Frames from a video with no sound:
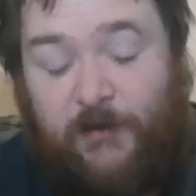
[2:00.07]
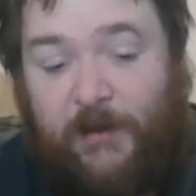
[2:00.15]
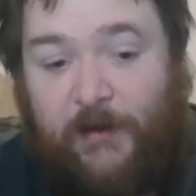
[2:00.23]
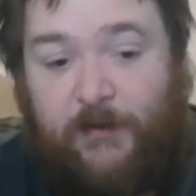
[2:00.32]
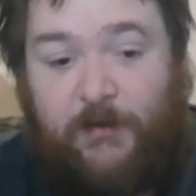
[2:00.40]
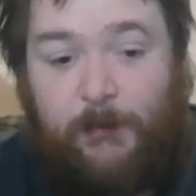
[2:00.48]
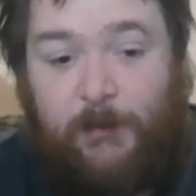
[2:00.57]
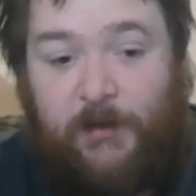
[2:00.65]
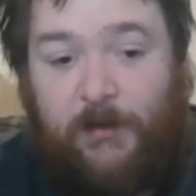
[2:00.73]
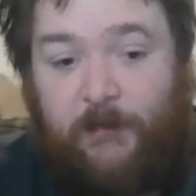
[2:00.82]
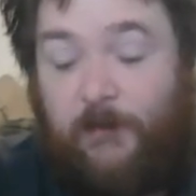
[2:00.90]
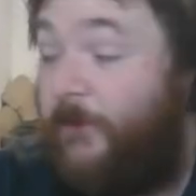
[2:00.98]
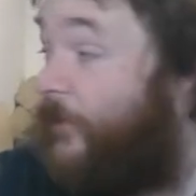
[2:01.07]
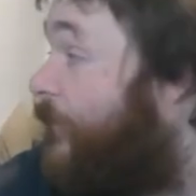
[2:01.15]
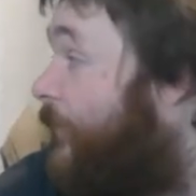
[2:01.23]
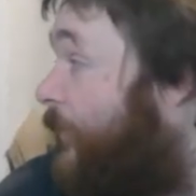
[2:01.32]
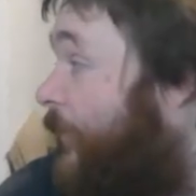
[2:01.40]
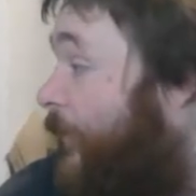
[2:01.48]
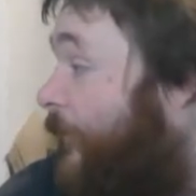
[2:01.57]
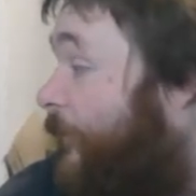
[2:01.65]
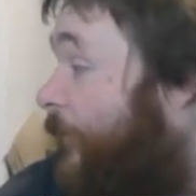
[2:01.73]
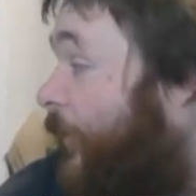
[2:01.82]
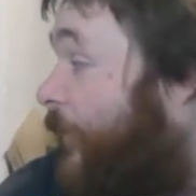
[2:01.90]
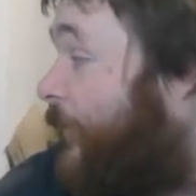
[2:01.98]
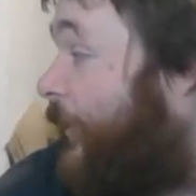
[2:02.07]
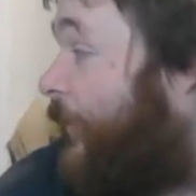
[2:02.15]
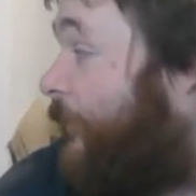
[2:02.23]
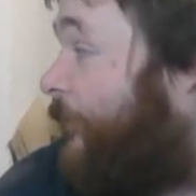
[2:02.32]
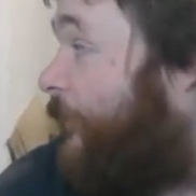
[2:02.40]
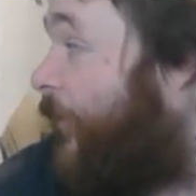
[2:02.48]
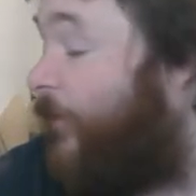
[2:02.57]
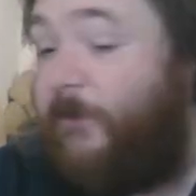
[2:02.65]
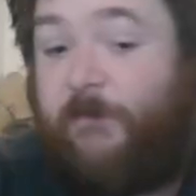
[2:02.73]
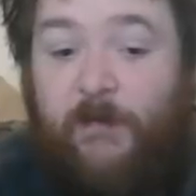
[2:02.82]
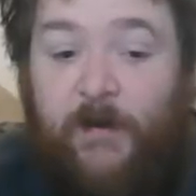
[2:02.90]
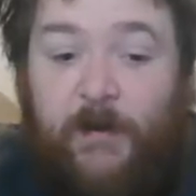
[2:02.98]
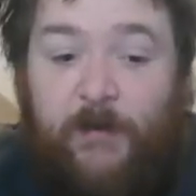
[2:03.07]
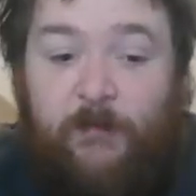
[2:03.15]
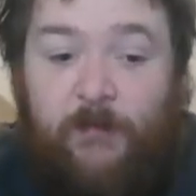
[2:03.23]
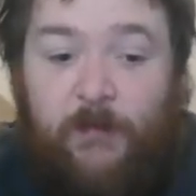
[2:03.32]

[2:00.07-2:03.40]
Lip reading: down, you play a 4-10 on 4 and 5.